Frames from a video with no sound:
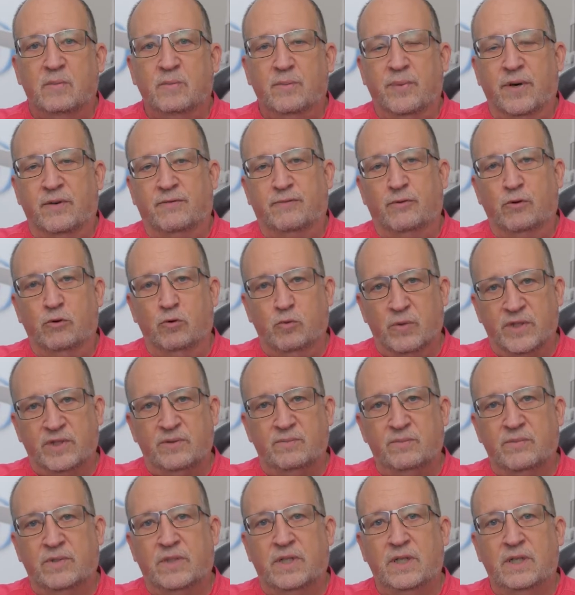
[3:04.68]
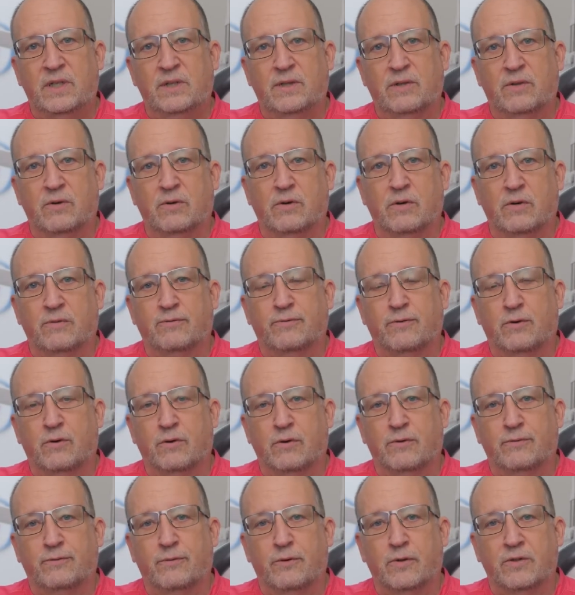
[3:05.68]
but for wisdom teeth or
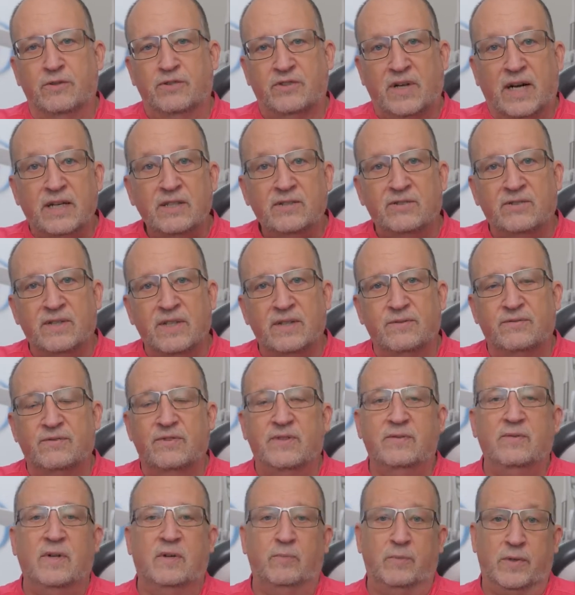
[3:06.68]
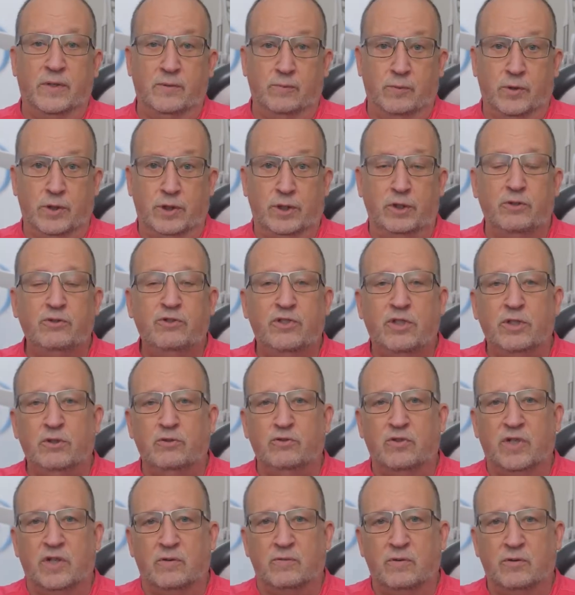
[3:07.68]
for sinus lifts, that we're used to
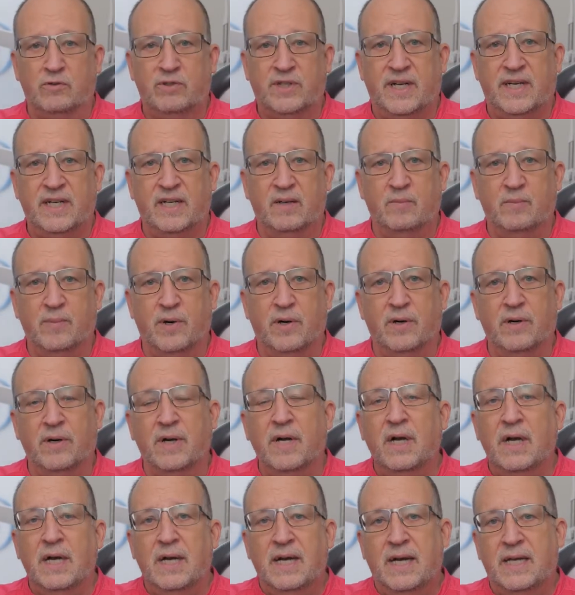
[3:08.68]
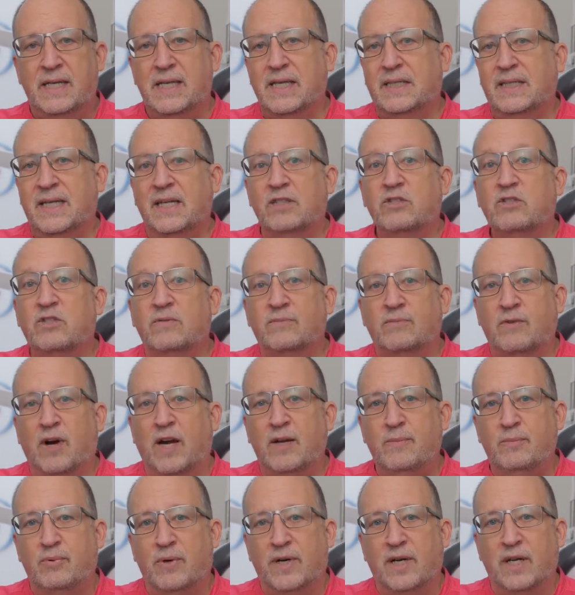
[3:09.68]
using a rotating burr, and that tends to
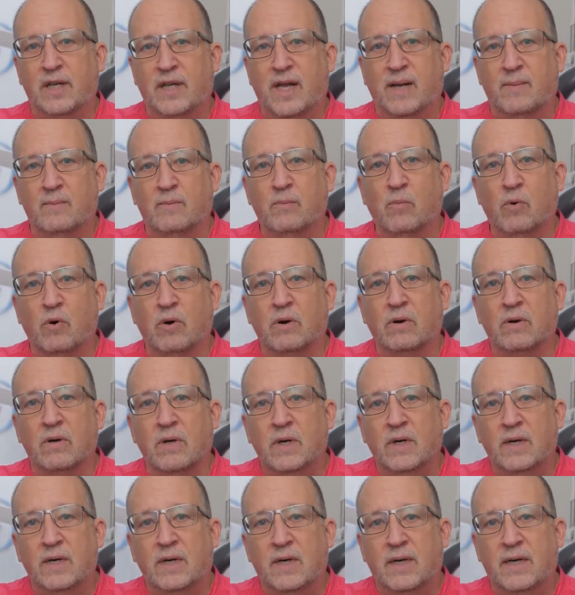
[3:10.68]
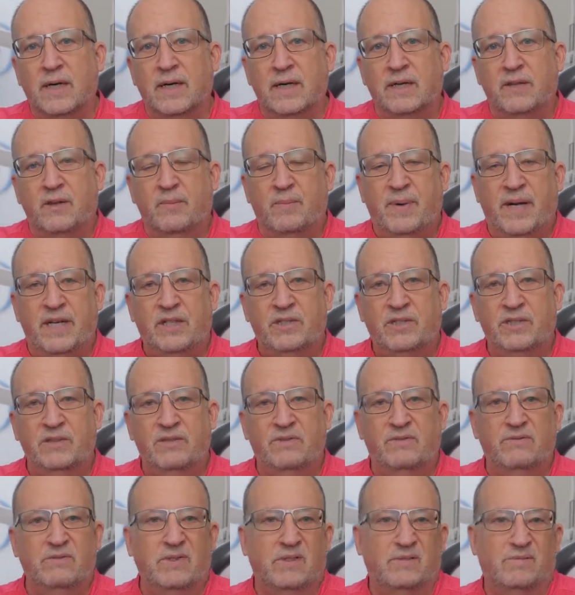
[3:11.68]
vibrate a lot more, and the
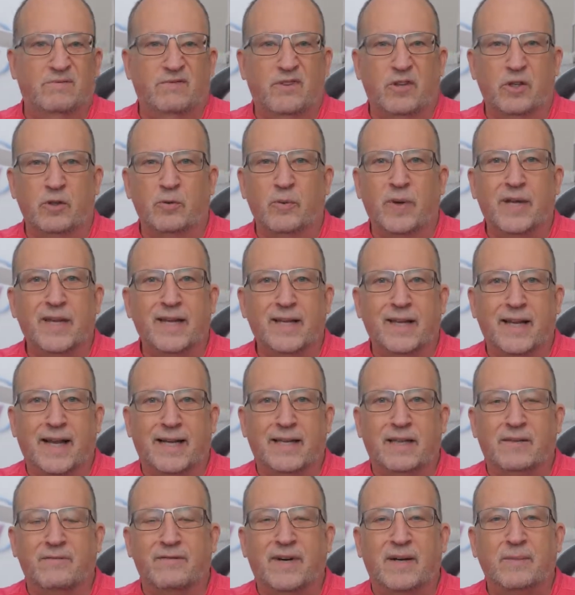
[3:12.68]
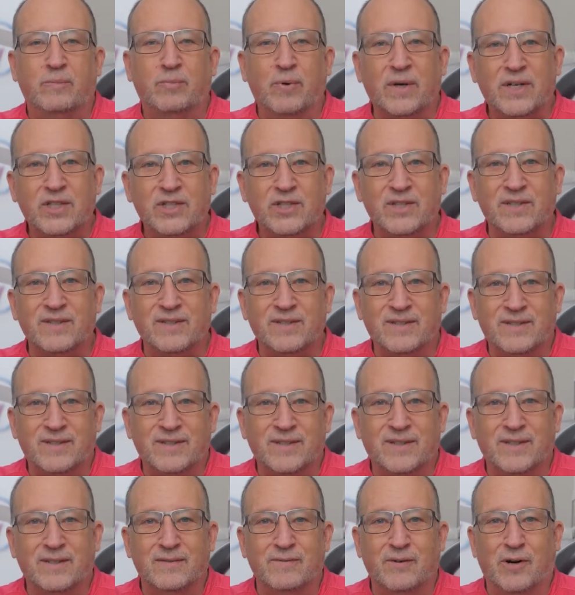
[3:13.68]
patients, very rarely like the vibration
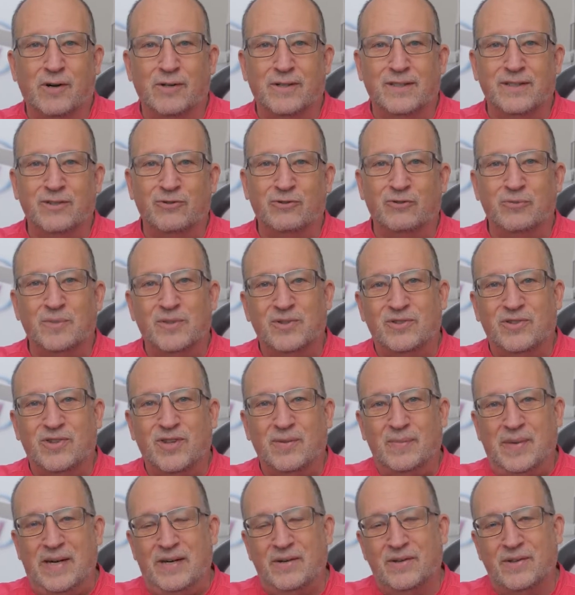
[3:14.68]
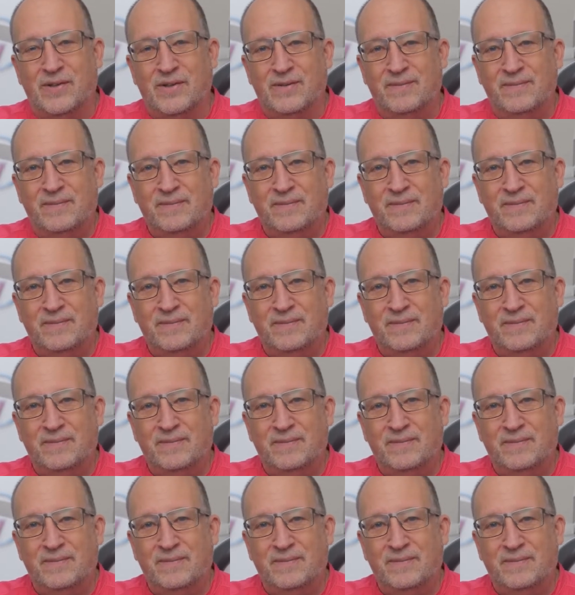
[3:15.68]
of our instruments in the mouth.